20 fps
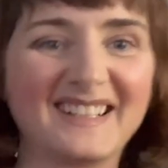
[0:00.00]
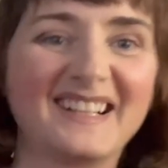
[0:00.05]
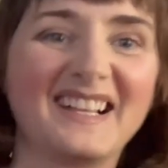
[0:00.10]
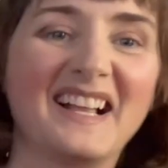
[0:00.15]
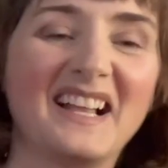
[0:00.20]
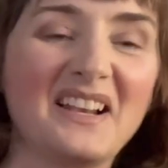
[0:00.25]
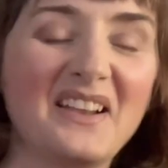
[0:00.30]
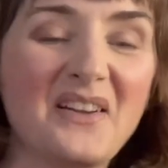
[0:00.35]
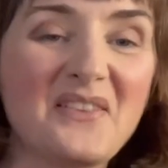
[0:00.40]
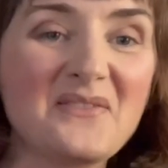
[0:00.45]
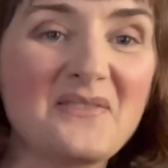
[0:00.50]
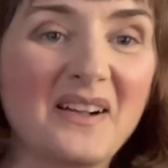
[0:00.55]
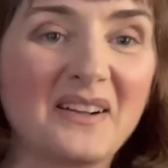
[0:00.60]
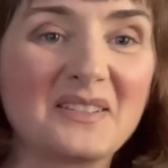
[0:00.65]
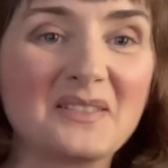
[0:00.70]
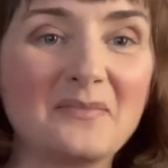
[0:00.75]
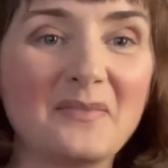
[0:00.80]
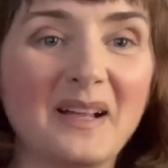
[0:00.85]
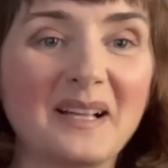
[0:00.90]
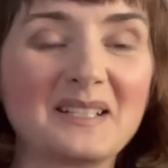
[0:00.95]
Hello,
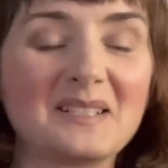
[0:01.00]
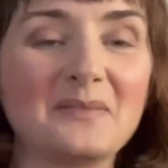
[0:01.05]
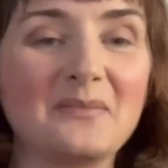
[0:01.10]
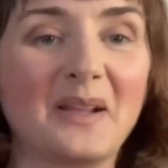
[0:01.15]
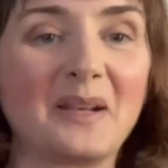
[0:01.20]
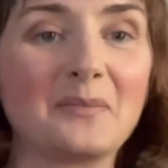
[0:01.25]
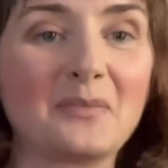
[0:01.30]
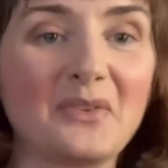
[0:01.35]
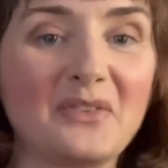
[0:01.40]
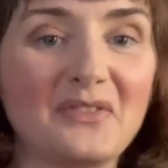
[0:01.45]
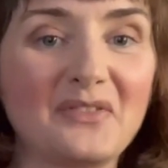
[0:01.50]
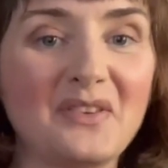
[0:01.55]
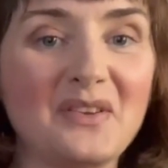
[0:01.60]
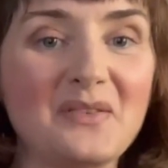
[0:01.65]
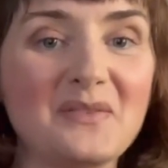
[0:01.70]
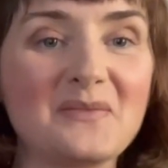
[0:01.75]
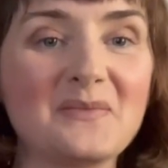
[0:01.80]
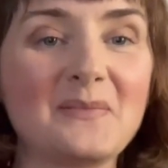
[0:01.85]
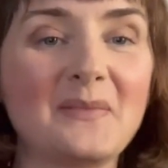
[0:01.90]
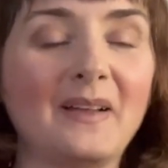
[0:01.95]
welcome back to
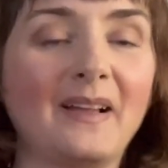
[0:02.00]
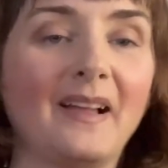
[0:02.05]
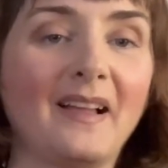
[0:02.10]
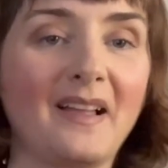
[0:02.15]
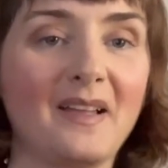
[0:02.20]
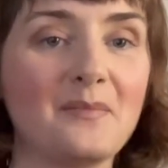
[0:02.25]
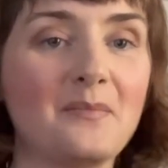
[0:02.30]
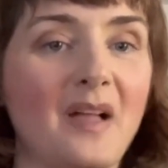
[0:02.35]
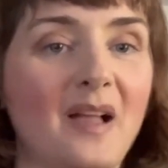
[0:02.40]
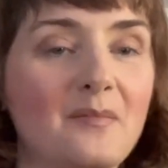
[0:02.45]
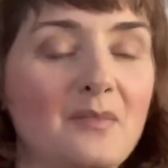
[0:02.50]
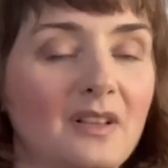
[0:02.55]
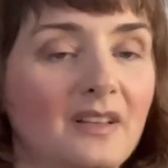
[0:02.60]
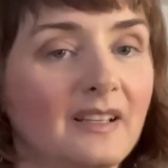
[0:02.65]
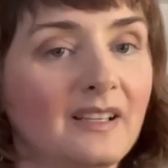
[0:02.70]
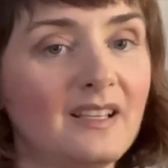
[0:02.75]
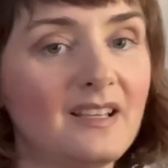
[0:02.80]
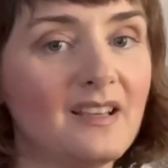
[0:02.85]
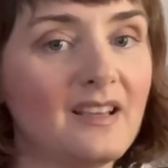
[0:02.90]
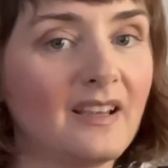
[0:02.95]
Perfume. I'm
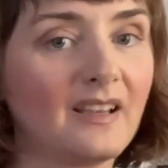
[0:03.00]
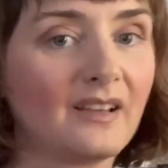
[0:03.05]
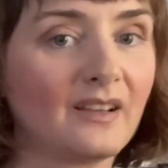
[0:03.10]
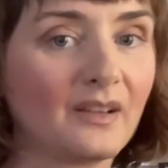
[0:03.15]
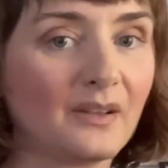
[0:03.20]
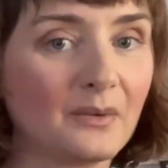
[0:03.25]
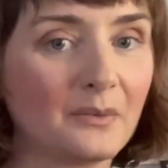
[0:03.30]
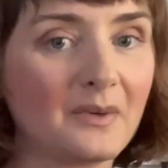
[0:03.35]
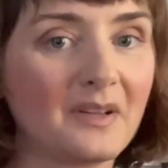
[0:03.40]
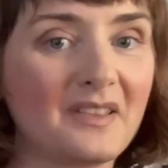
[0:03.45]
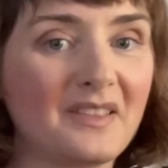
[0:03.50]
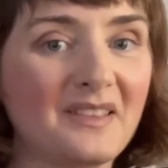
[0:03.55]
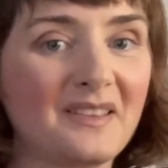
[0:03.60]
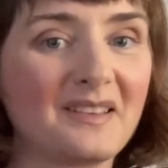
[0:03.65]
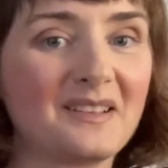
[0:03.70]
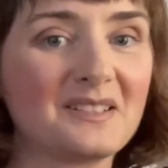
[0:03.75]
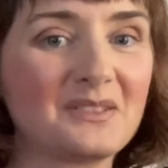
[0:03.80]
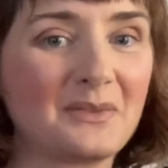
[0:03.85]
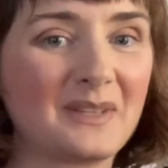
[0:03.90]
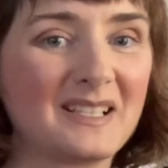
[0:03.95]
Emily here with
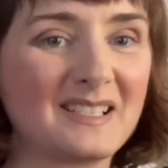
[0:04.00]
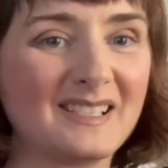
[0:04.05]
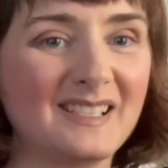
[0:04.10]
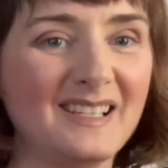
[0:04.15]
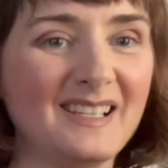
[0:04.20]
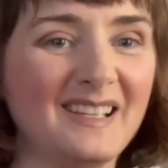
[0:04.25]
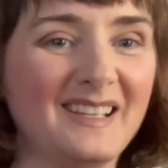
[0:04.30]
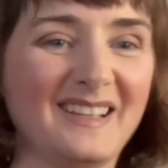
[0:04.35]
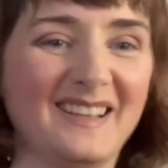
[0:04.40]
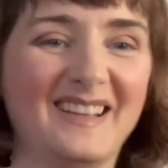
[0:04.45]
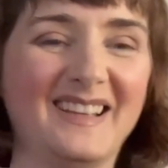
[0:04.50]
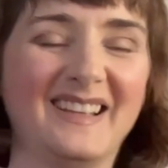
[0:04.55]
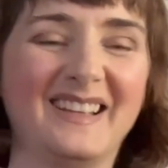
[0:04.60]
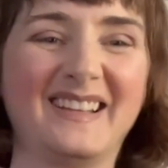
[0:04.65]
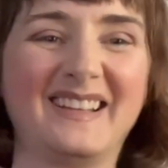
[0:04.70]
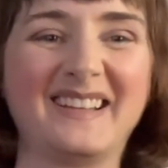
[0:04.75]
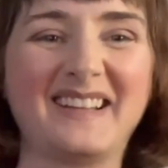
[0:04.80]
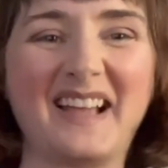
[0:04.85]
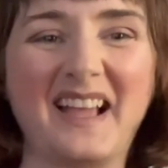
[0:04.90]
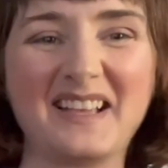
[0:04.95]
Twixie,
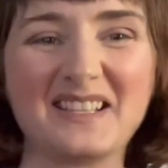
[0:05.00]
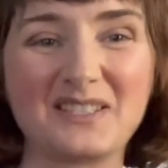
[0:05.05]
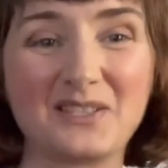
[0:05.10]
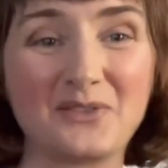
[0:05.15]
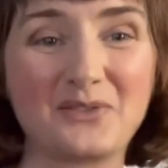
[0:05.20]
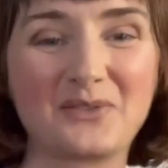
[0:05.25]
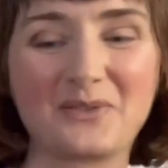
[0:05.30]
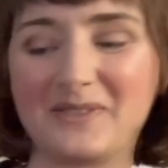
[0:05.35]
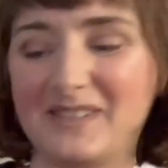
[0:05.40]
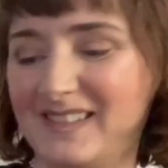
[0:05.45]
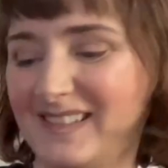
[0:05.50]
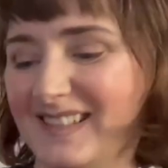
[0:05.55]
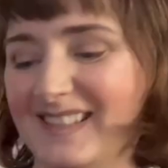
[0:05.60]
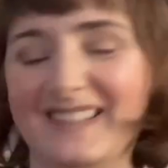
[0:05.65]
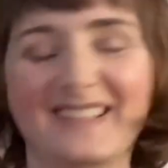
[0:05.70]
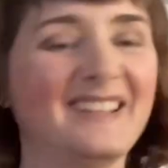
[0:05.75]
as usual.